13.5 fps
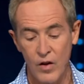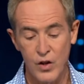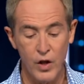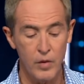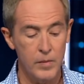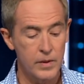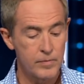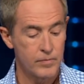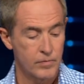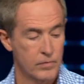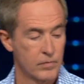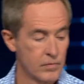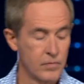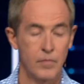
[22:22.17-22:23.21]
Gentlemen,
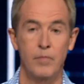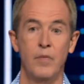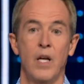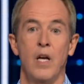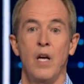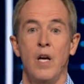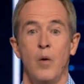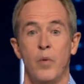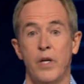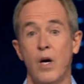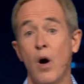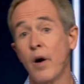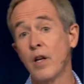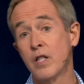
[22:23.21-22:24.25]

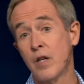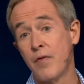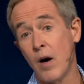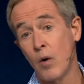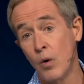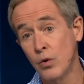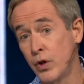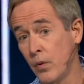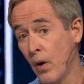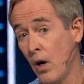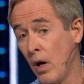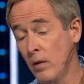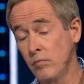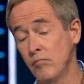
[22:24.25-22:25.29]
regardless of how old you
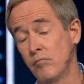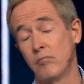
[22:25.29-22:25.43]
are,